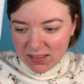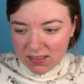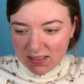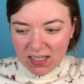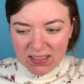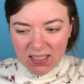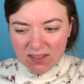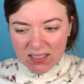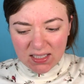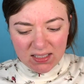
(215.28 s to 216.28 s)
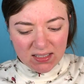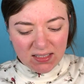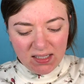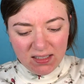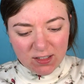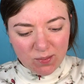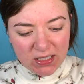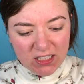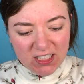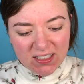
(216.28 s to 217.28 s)
That sounds like a disease,
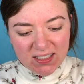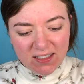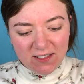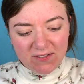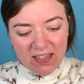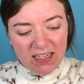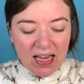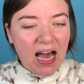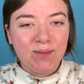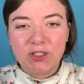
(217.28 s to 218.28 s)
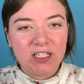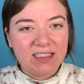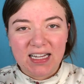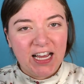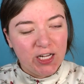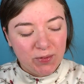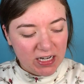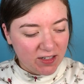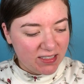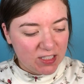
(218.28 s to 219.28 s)
bitch. CICALFATE. I'm sure that's not how you
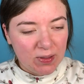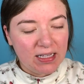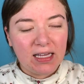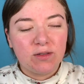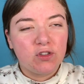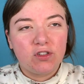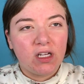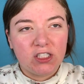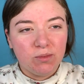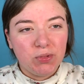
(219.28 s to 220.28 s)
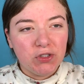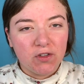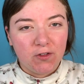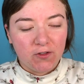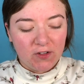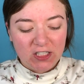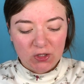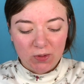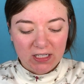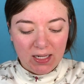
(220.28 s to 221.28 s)
pronounce it. It's probably such a beautiful French word and I'm